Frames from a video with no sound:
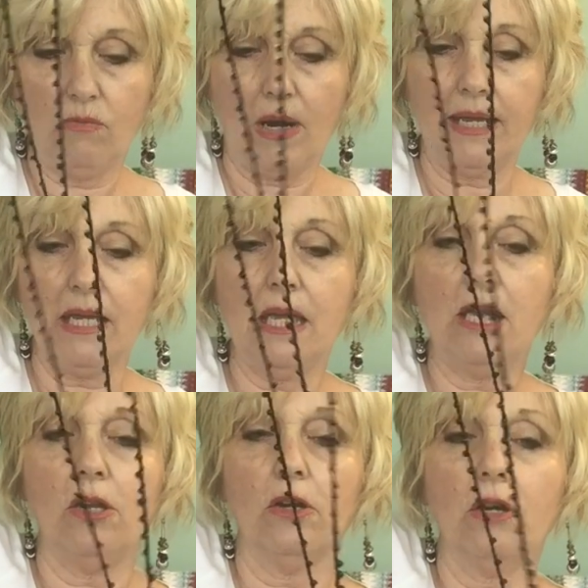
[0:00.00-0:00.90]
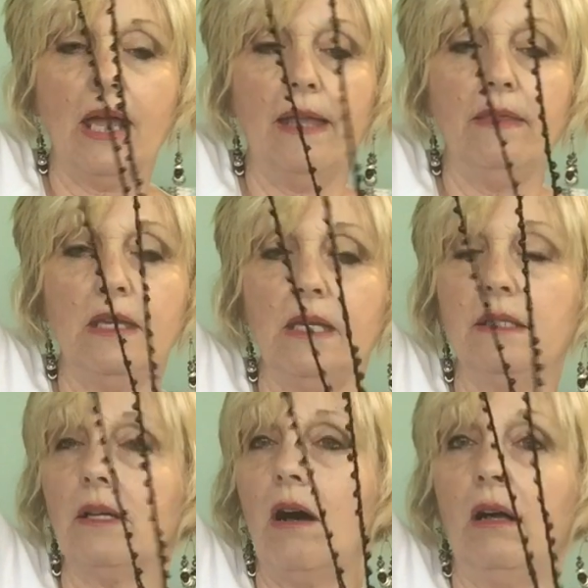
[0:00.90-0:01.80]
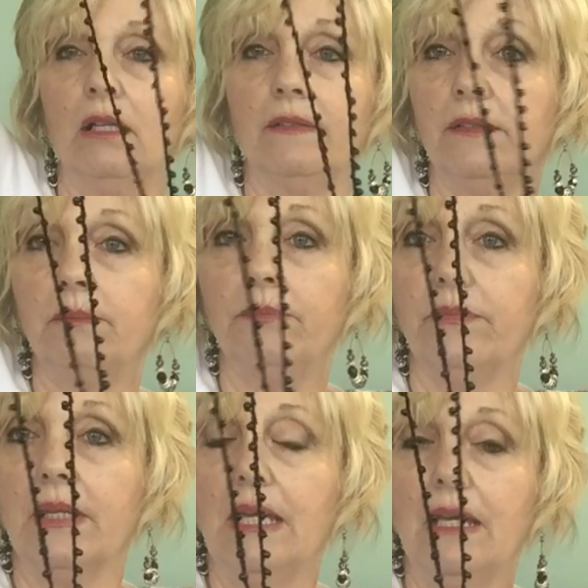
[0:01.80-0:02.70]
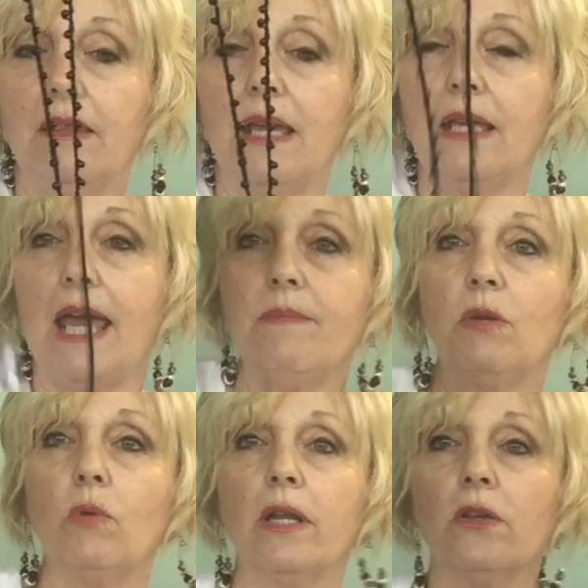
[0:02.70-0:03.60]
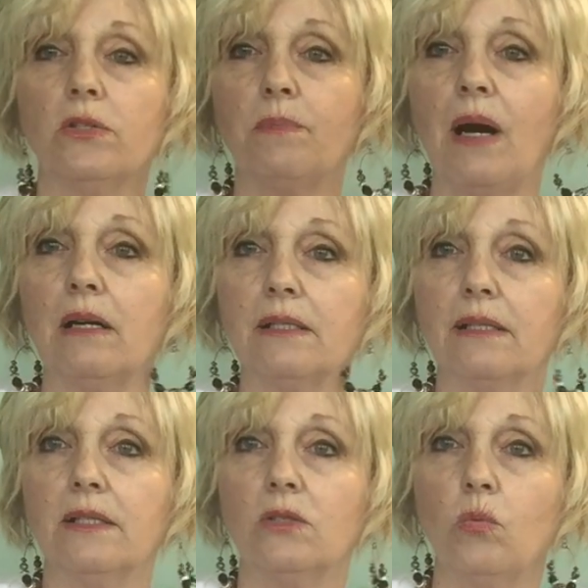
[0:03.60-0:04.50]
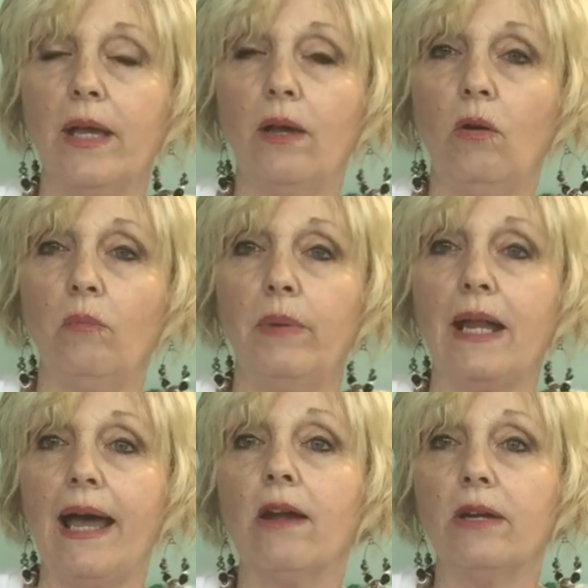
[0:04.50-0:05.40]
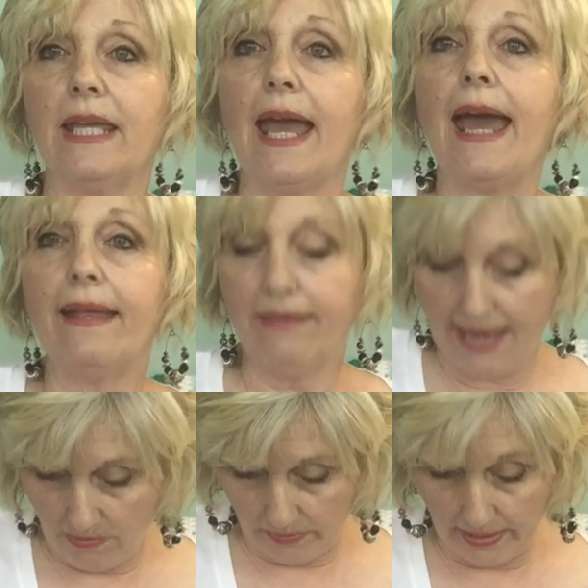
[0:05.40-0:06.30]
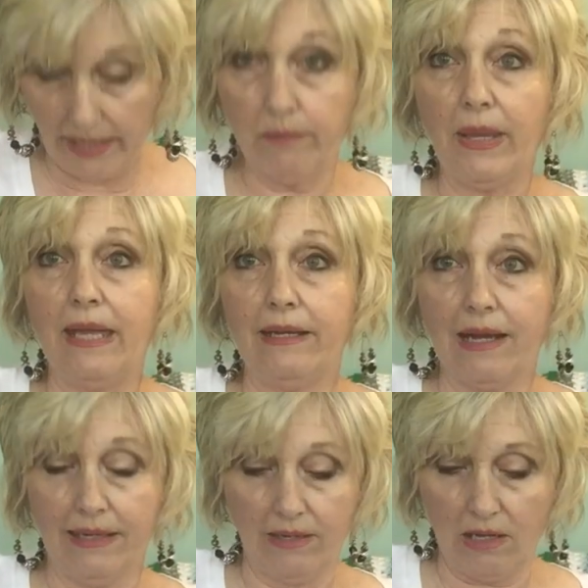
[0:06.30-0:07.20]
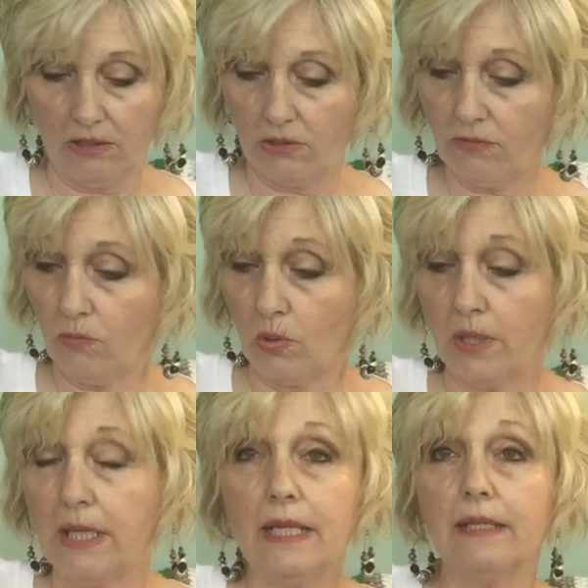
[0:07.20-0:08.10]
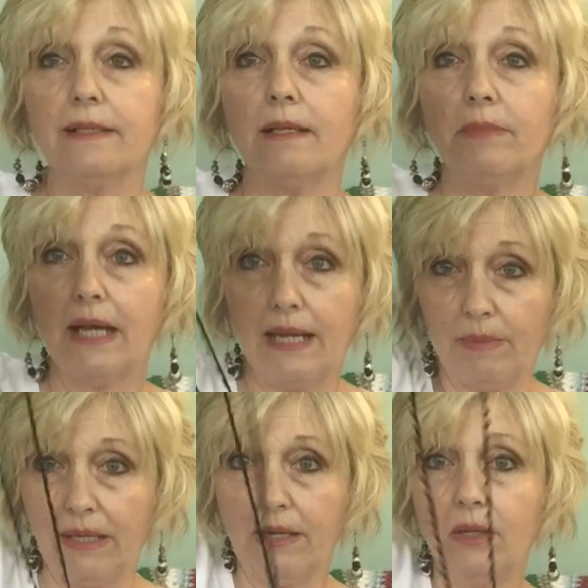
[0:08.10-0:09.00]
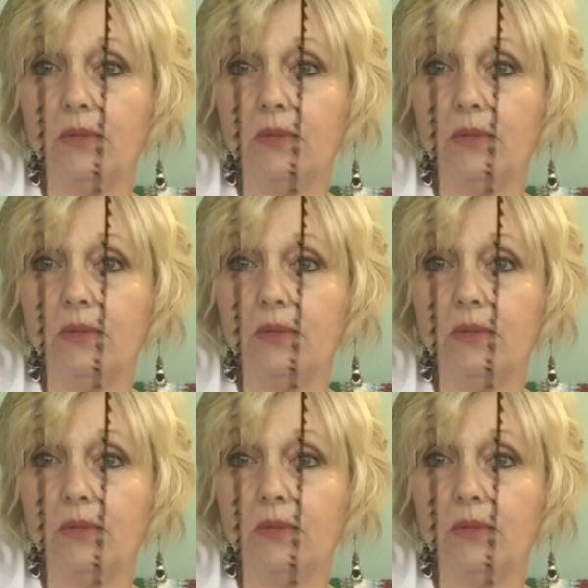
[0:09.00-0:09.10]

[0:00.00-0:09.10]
right here, and these, all of them, they came in one of those boxes as well, but I already had that one that I paid $9 for some time ago.